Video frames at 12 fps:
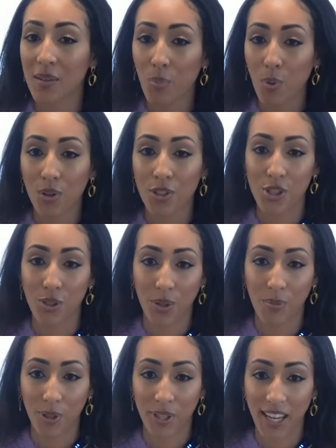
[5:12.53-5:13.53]
important to
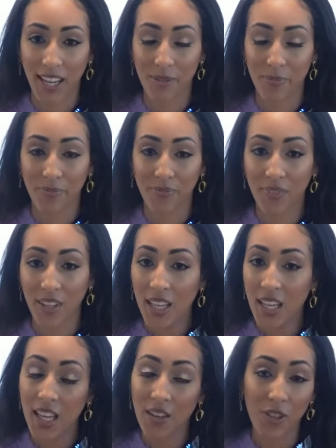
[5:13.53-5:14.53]
communicate.
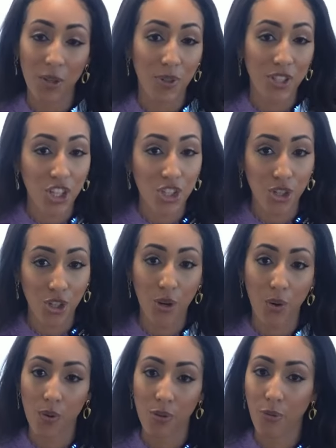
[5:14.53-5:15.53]
If the petitioner
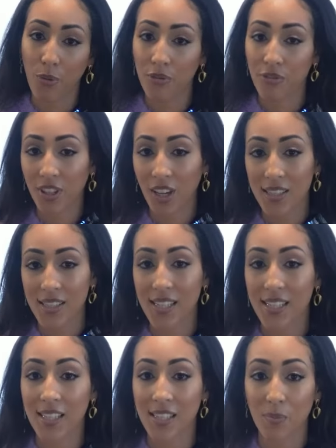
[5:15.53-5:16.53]
or the foreign
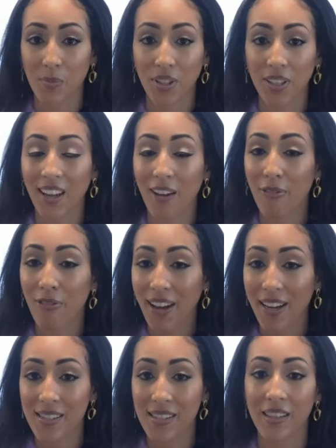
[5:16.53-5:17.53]
fiancé's disability
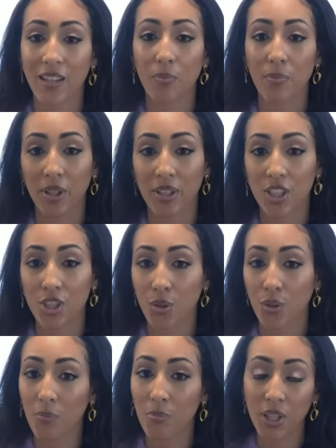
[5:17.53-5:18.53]
affects their ability to
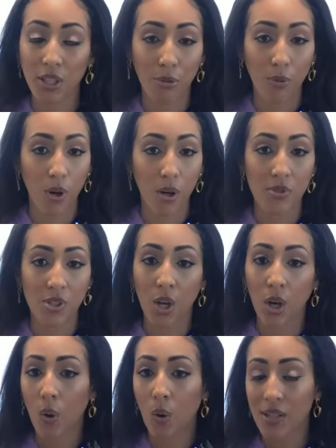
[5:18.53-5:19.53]
complete forms
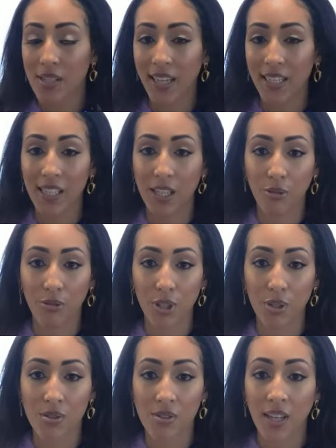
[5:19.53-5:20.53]
or attend
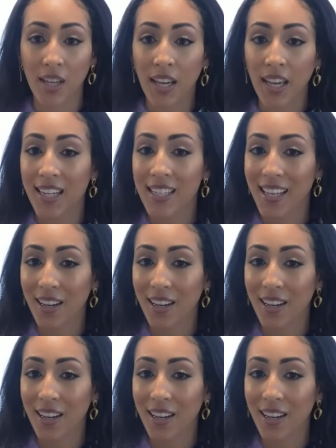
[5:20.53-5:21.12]
interviews, it is